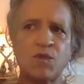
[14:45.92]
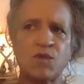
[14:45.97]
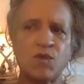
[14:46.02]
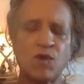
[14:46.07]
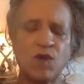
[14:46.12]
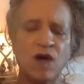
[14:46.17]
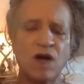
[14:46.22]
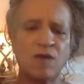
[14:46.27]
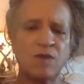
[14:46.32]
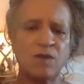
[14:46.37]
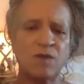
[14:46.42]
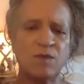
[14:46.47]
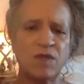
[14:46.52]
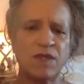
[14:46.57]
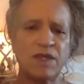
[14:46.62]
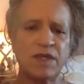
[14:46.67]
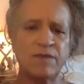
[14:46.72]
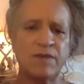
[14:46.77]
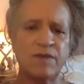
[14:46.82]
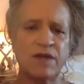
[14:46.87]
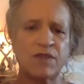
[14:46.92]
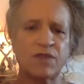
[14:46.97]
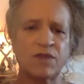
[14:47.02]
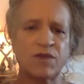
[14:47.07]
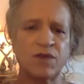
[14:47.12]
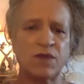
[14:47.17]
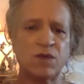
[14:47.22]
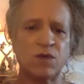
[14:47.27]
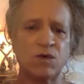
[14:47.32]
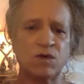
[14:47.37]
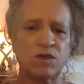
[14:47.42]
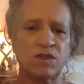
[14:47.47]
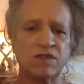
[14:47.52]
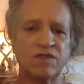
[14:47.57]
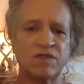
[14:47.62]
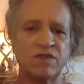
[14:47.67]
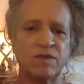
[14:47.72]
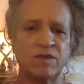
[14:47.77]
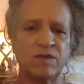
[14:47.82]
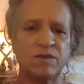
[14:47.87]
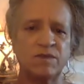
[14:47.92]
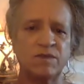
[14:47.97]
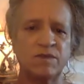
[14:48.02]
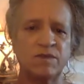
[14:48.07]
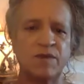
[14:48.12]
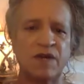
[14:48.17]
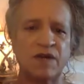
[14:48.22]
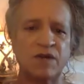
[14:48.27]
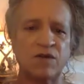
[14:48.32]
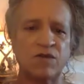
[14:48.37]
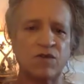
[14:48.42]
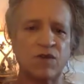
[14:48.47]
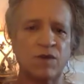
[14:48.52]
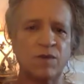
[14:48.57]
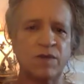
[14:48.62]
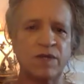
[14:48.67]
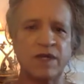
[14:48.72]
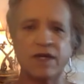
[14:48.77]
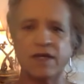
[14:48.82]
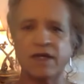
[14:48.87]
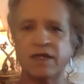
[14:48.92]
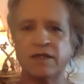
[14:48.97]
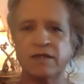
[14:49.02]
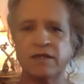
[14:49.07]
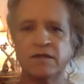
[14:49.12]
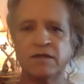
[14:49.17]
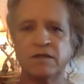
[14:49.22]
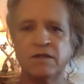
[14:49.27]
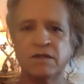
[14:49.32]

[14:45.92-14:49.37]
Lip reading: probably about 3/4 of a bottle of rum a night.